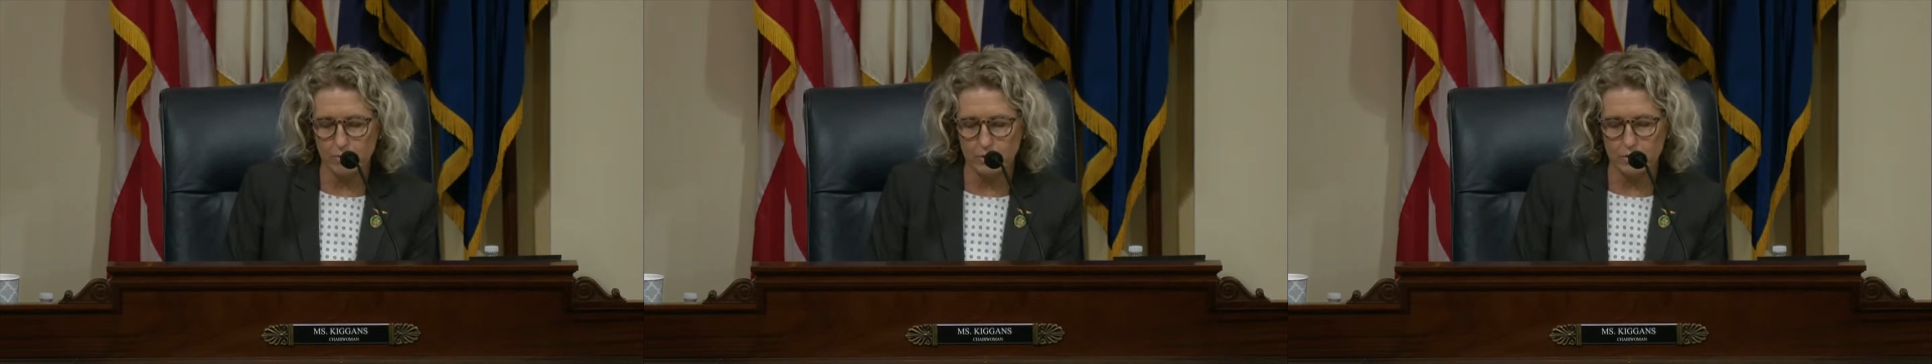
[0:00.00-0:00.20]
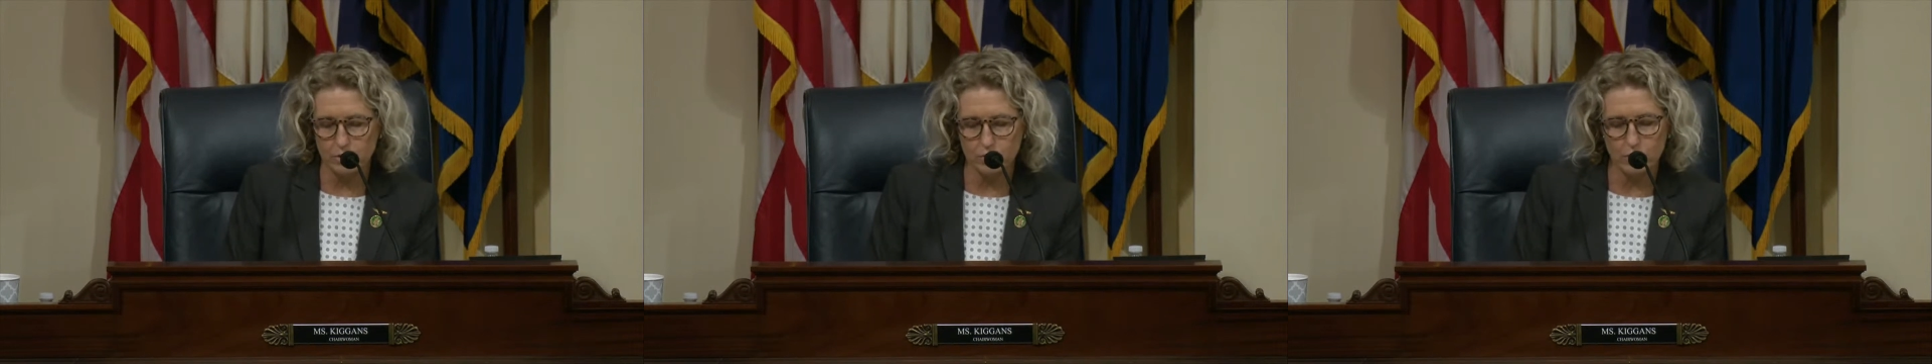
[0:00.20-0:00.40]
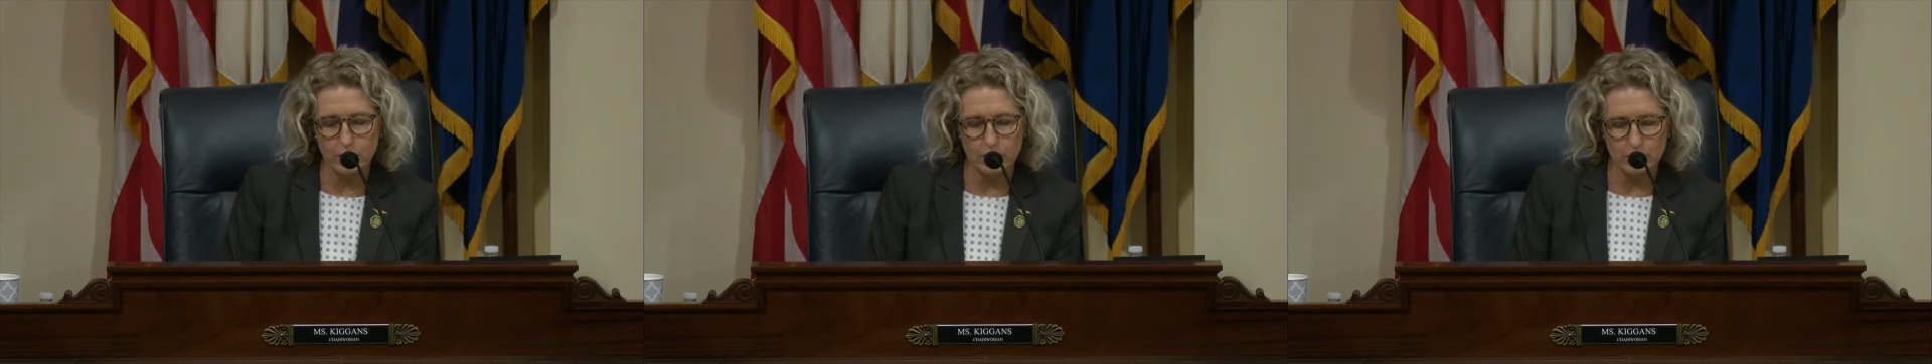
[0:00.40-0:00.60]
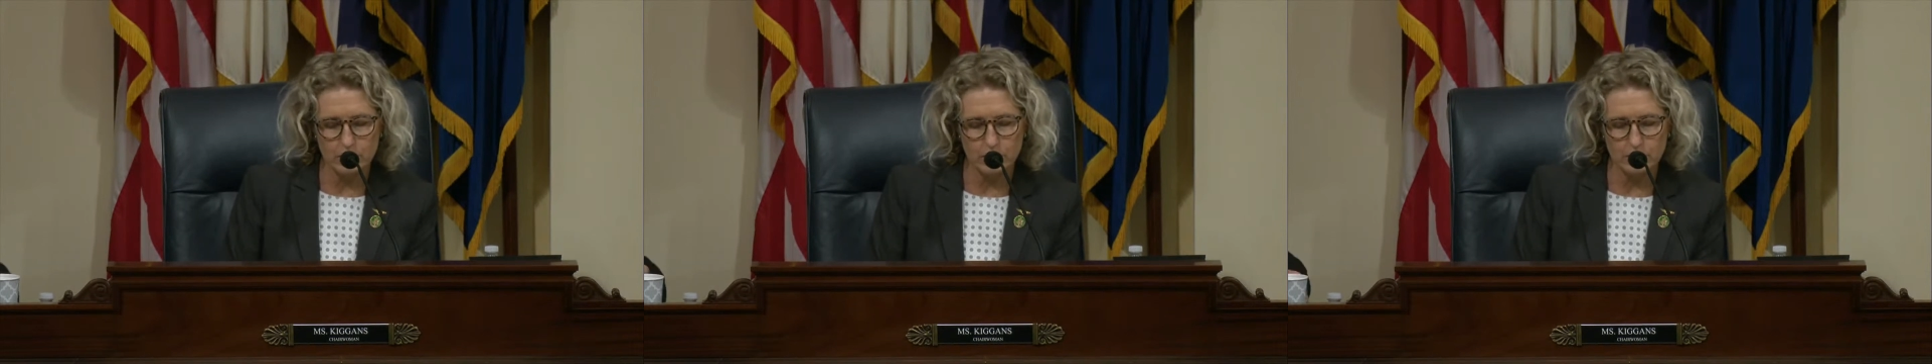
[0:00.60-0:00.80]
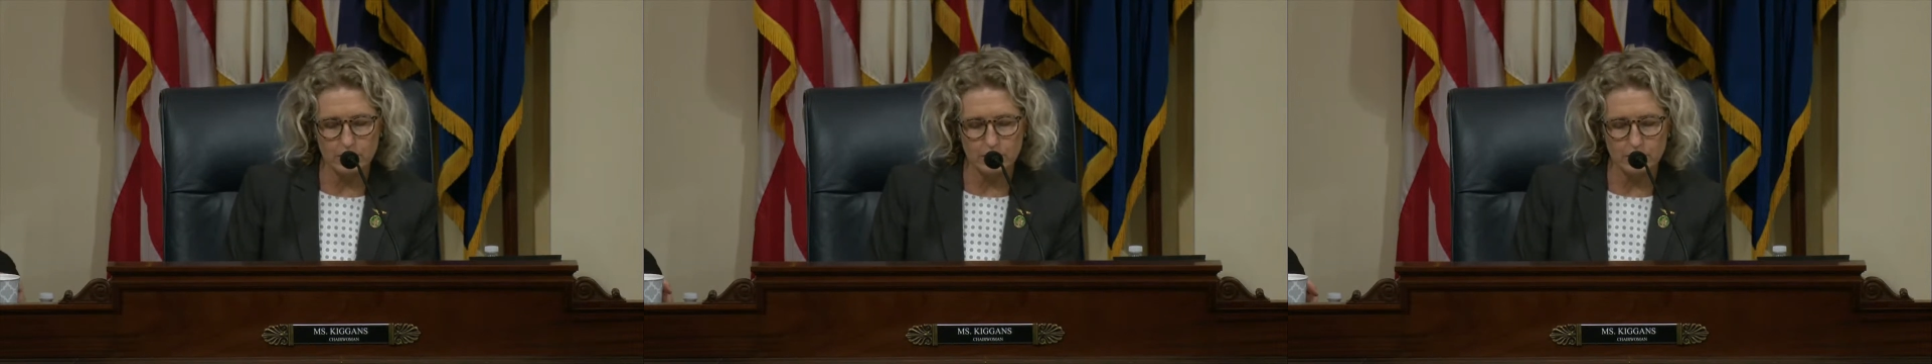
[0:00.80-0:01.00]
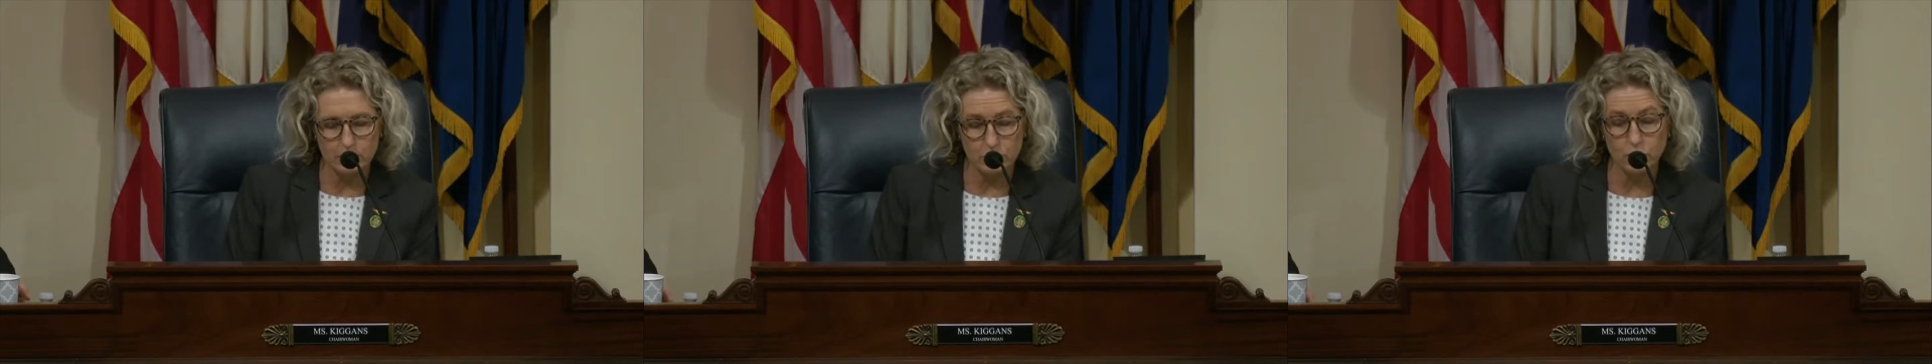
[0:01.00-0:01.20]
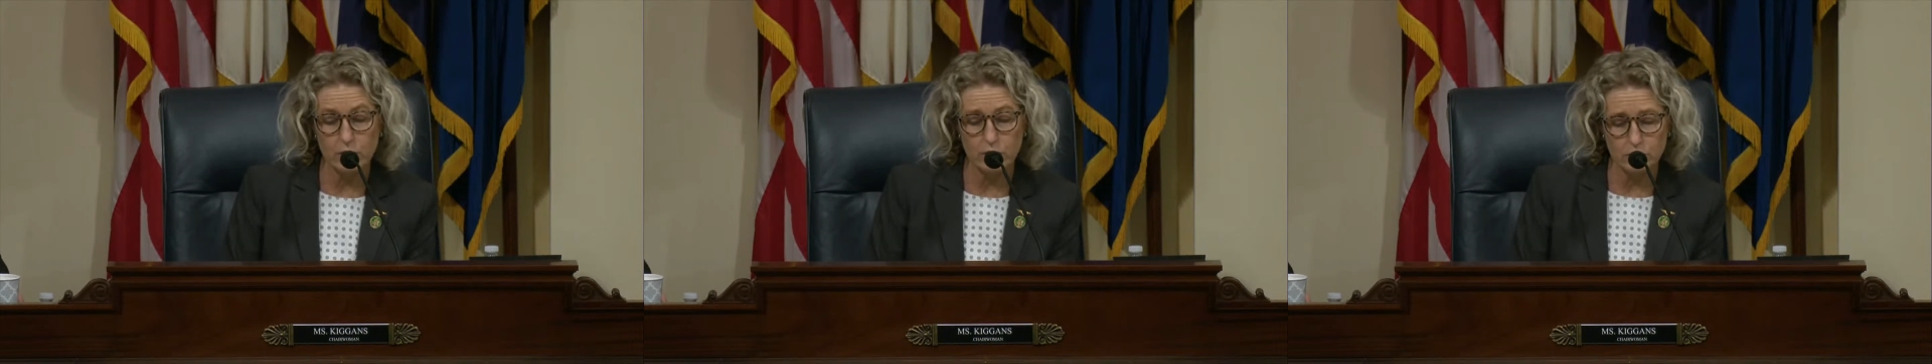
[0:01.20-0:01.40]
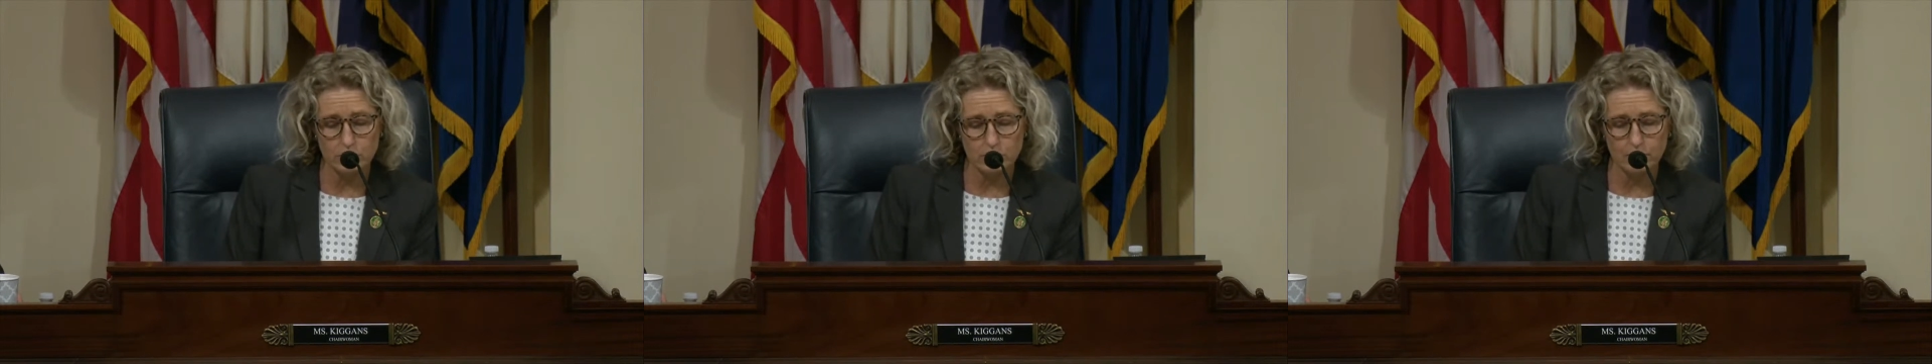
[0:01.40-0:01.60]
to shortages